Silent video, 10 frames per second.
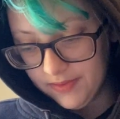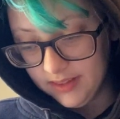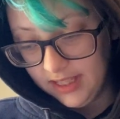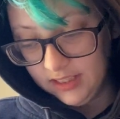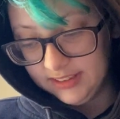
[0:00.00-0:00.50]

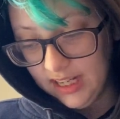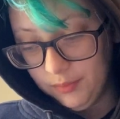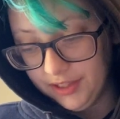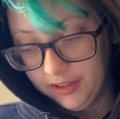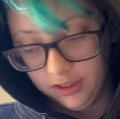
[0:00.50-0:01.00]
He could tell
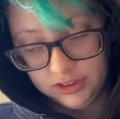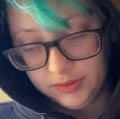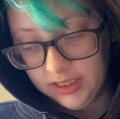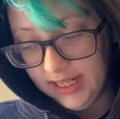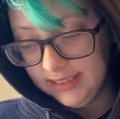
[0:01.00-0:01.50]
with a
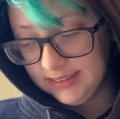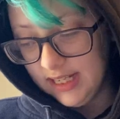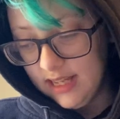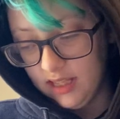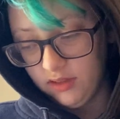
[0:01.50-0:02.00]
cursory glance
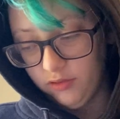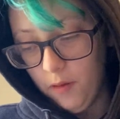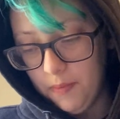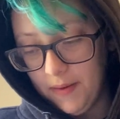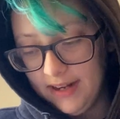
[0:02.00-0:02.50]
that the
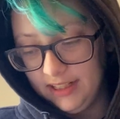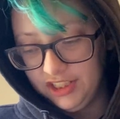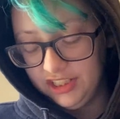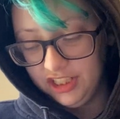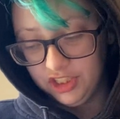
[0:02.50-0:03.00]
rope binding
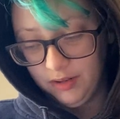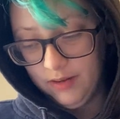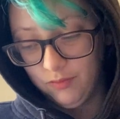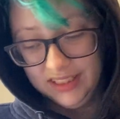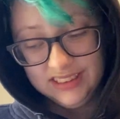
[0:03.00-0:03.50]
Shi
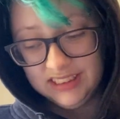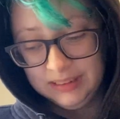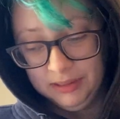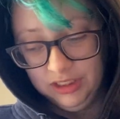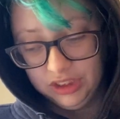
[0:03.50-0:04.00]
Qingxuan wasn't a
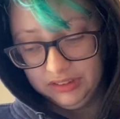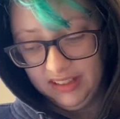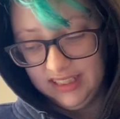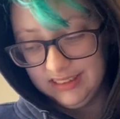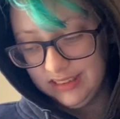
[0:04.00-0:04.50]
spiritual
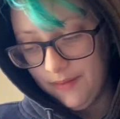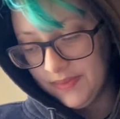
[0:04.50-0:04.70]
device.